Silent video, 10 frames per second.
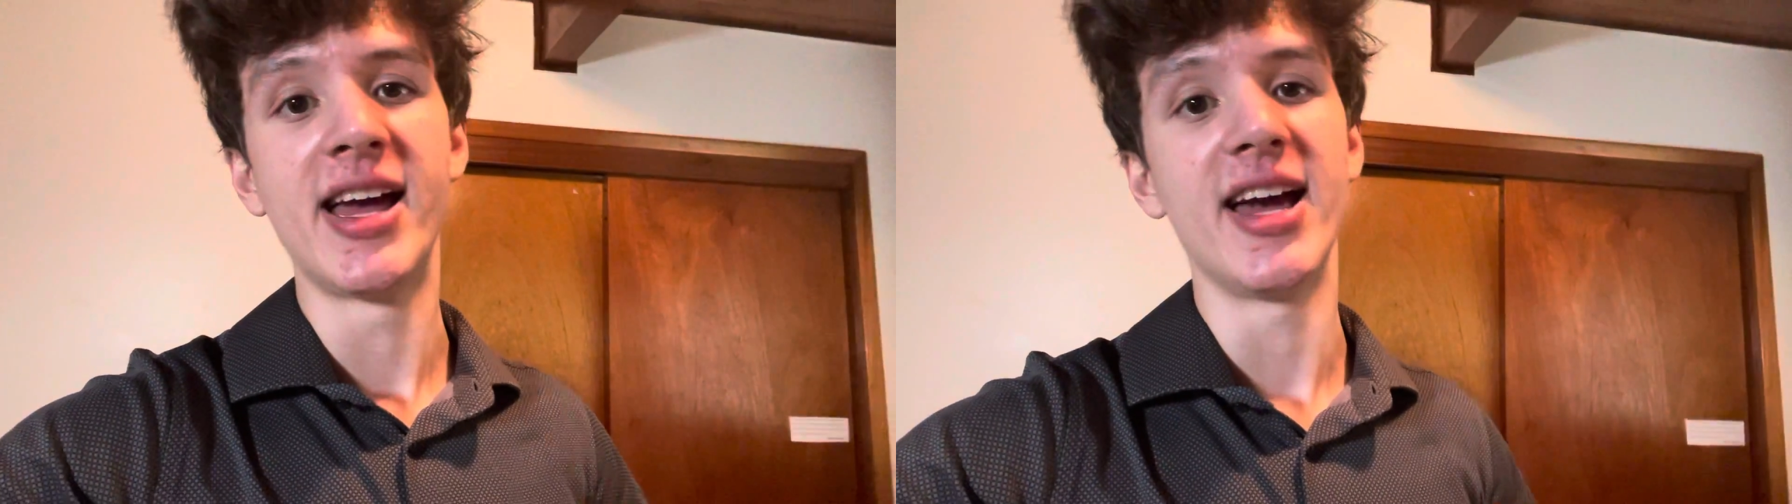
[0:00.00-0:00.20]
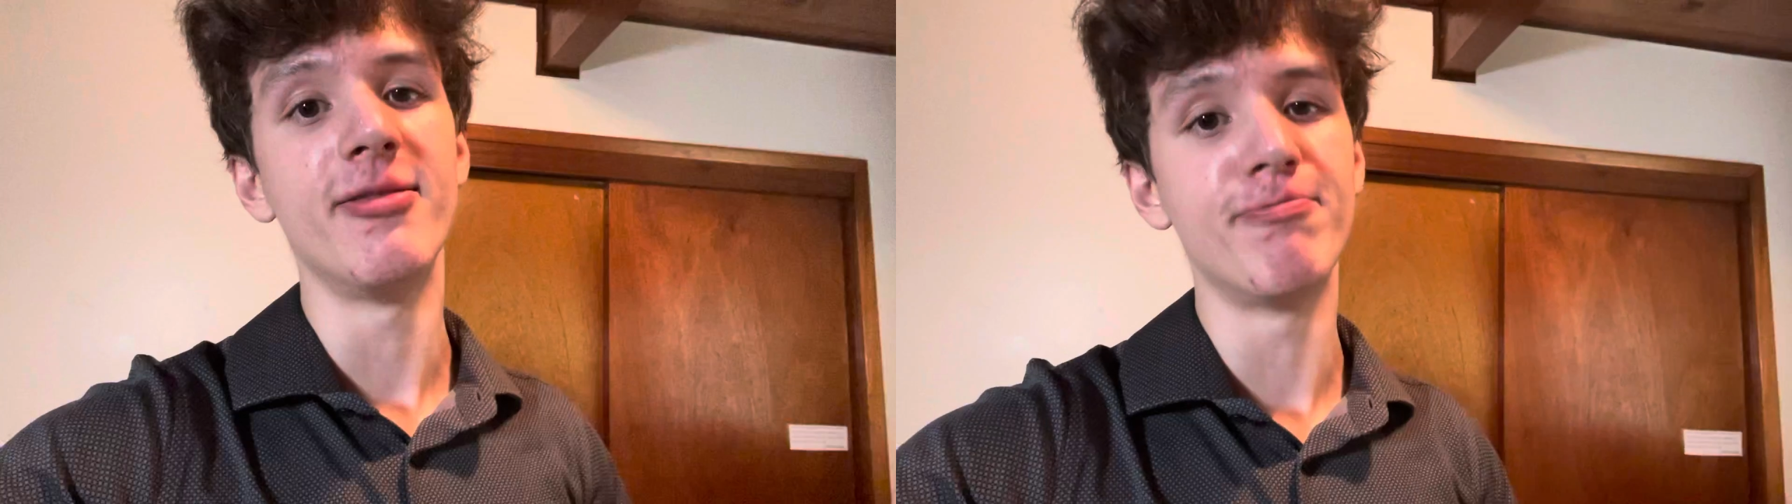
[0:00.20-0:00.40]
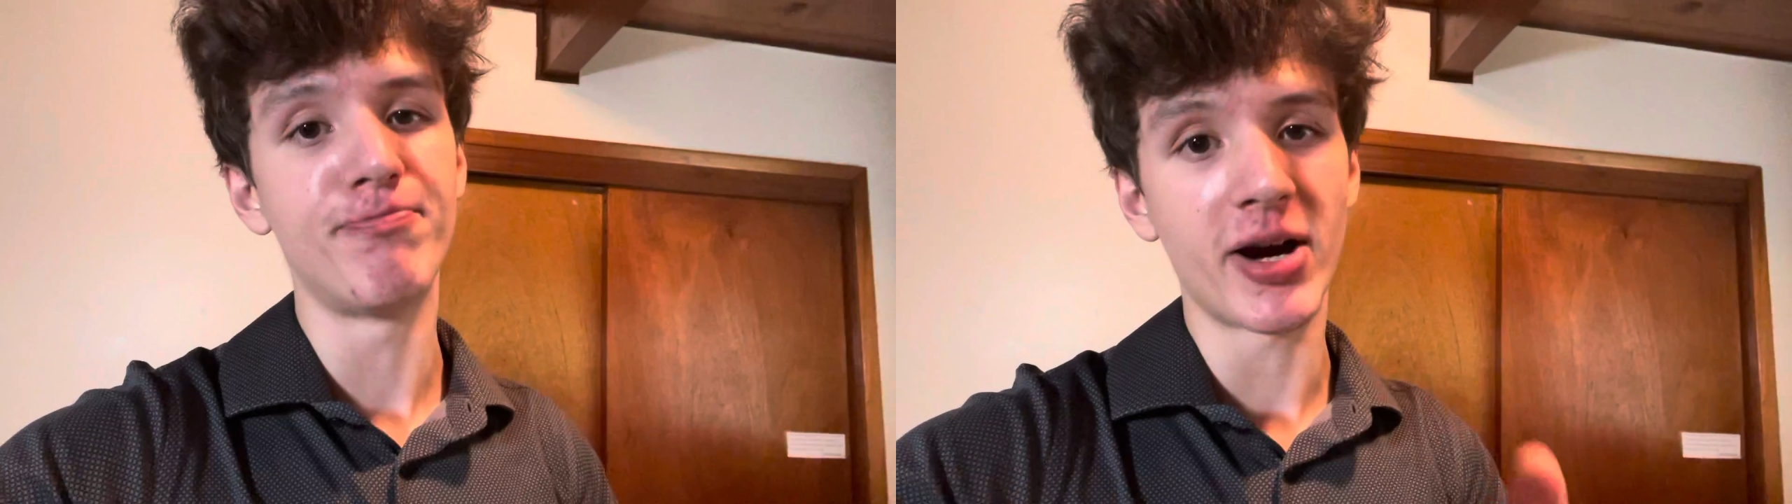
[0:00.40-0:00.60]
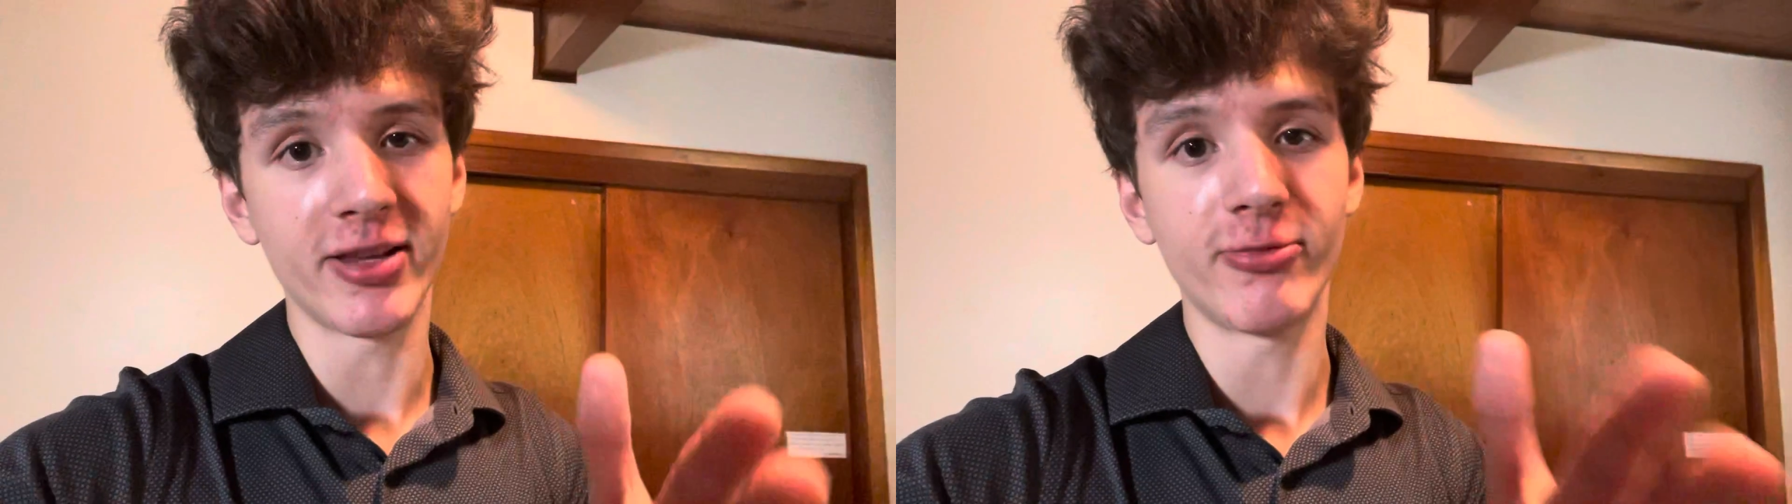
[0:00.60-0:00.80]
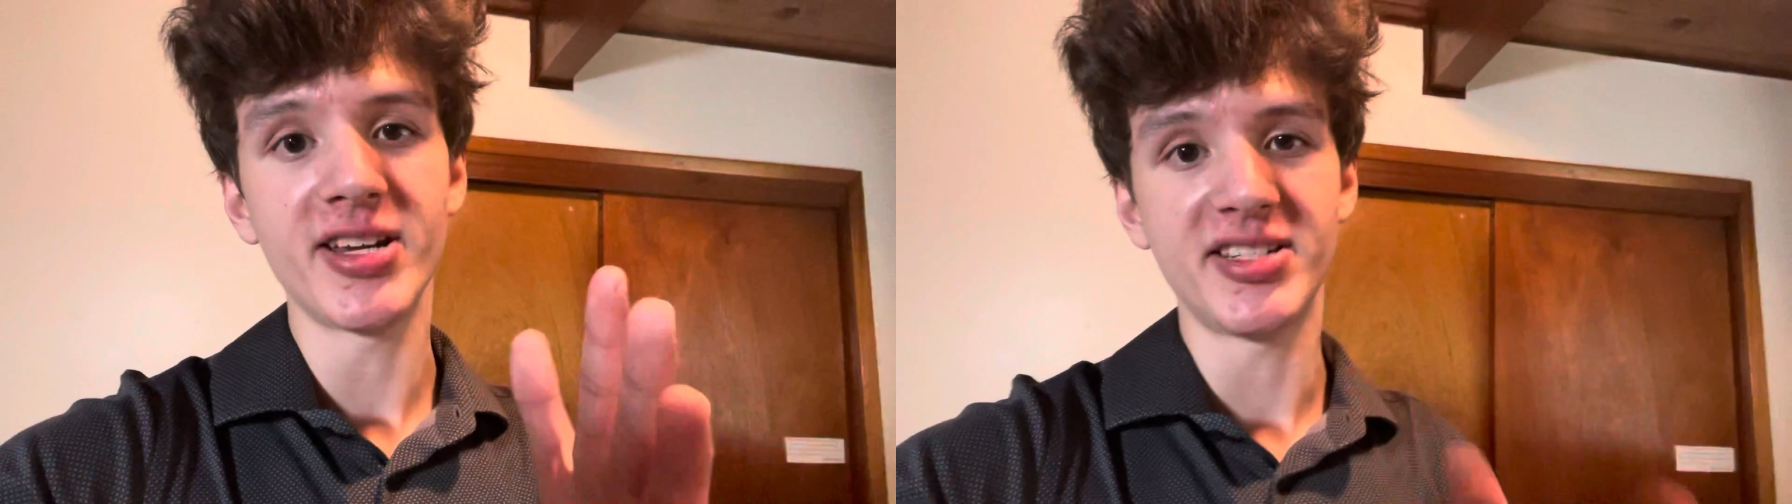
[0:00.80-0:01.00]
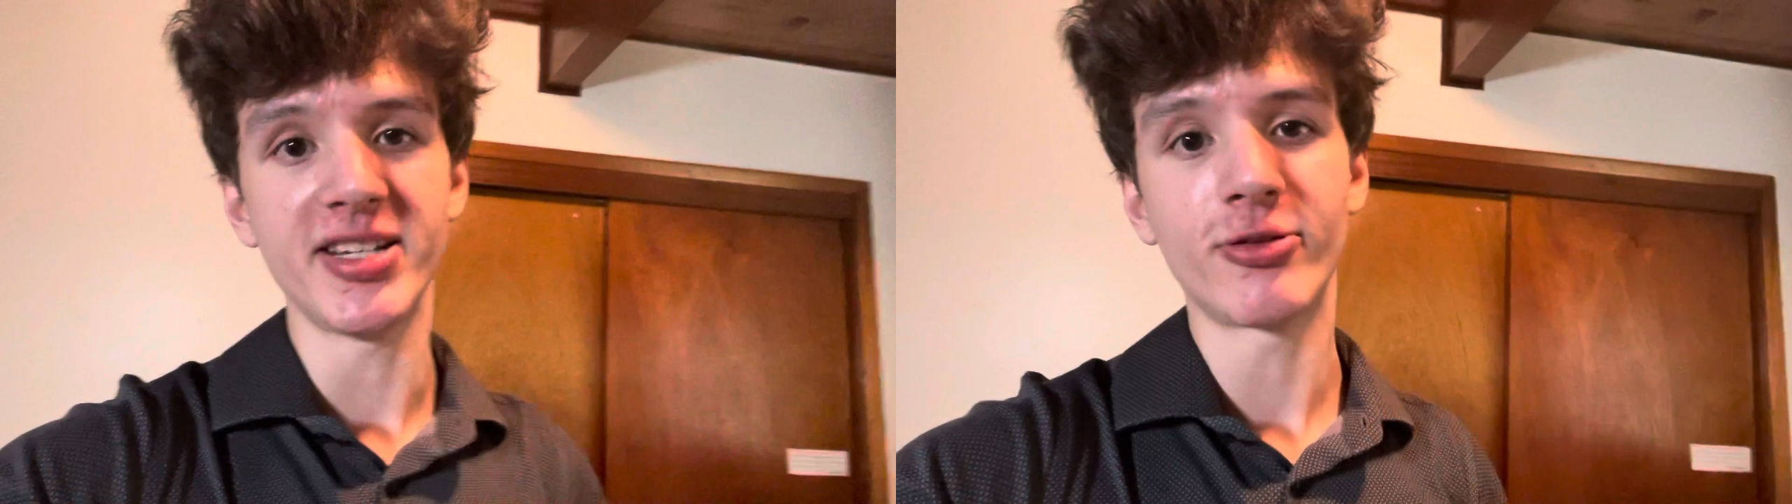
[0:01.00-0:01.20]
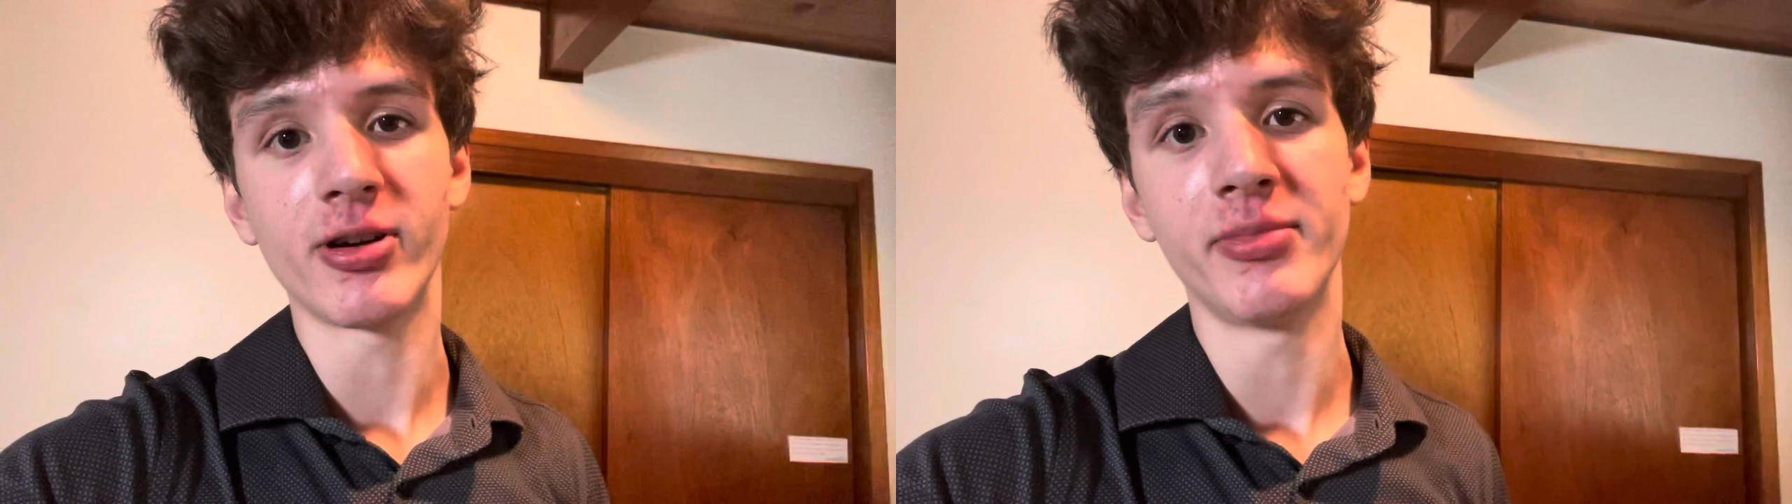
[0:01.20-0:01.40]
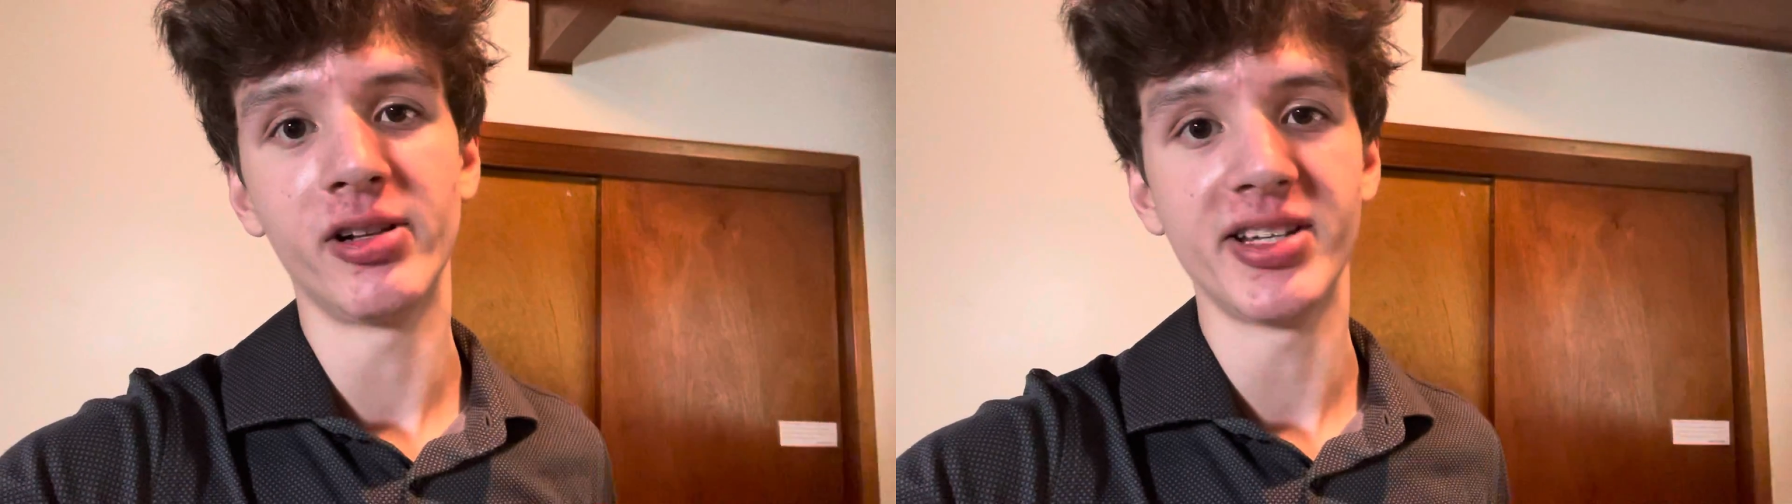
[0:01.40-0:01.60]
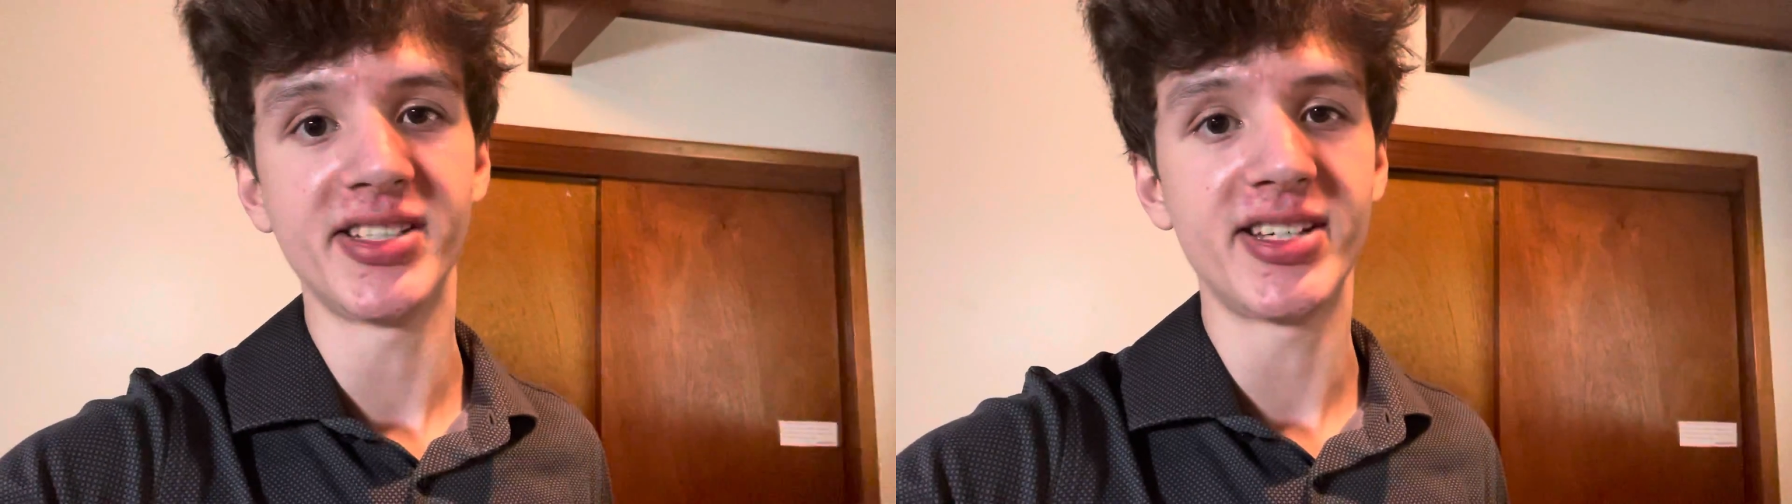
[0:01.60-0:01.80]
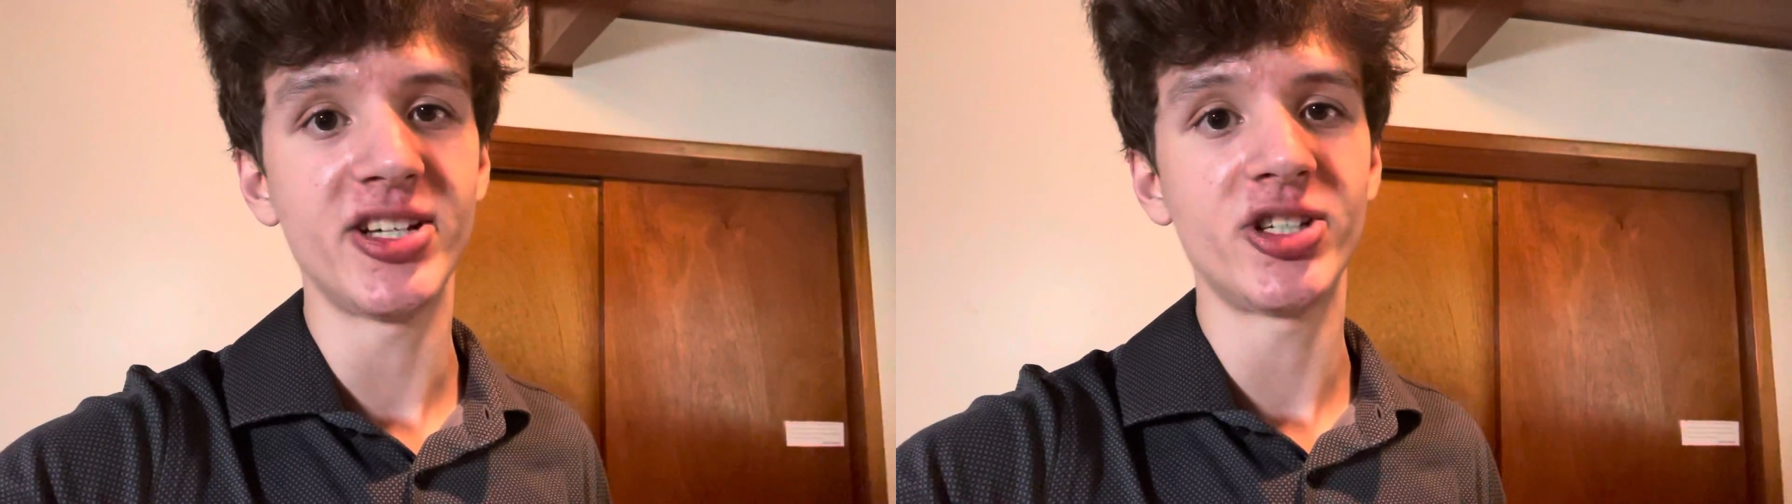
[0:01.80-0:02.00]
And by the way,
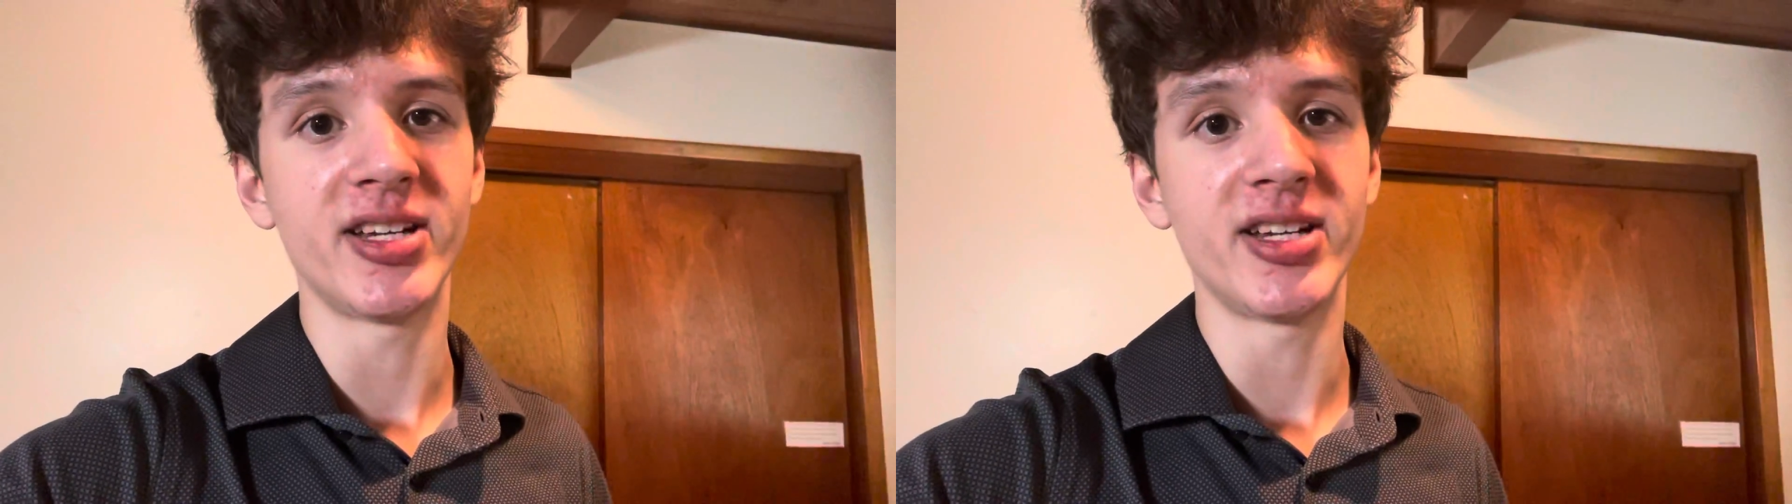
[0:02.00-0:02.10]
decriminalization